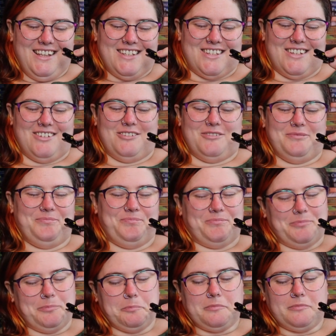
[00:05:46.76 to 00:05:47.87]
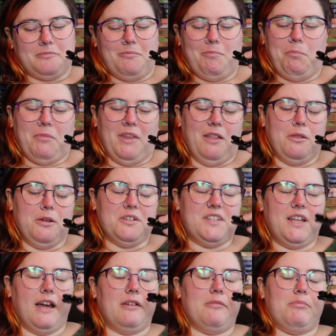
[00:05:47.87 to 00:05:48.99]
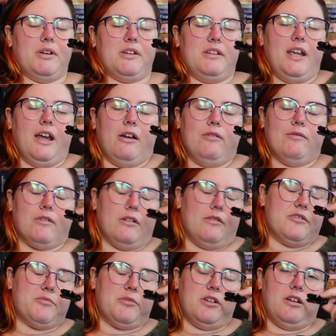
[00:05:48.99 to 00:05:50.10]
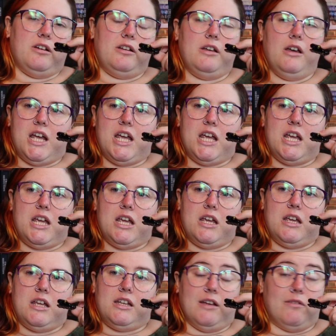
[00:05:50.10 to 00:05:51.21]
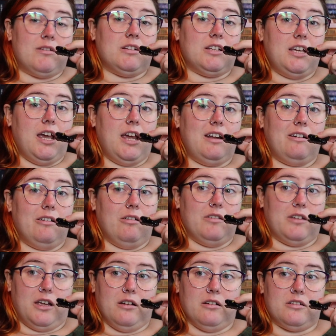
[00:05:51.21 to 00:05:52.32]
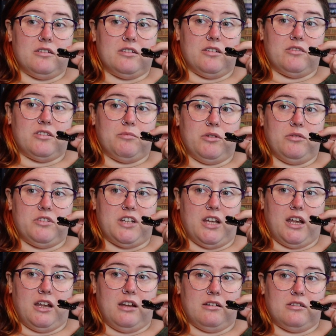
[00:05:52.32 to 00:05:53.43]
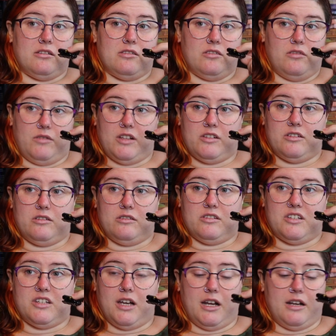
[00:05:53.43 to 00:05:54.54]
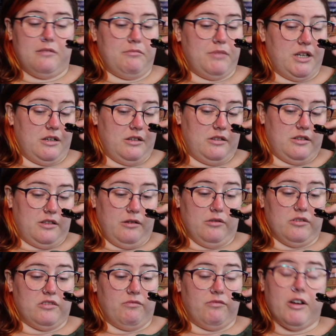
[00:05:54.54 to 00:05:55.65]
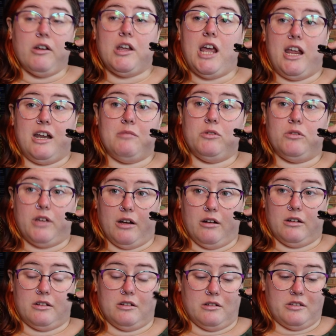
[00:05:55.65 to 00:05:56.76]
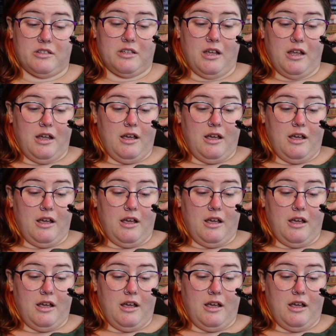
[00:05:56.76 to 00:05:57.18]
So there's that. But yeah, overall it was pretty good. I definitely hated all the characters I was supposed to hate, so that's a good sign, because there were some very hateable characters.